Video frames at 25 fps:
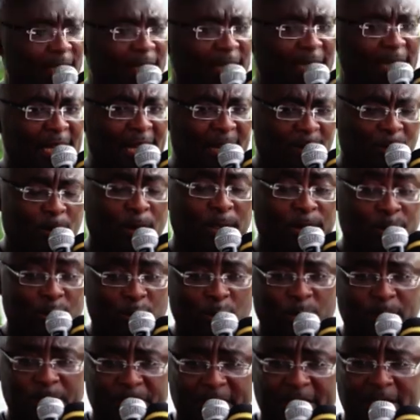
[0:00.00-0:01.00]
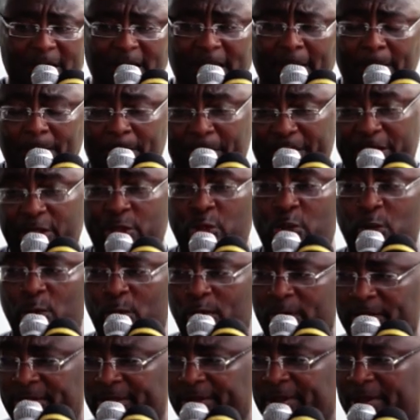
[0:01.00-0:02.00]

and I want to be a patron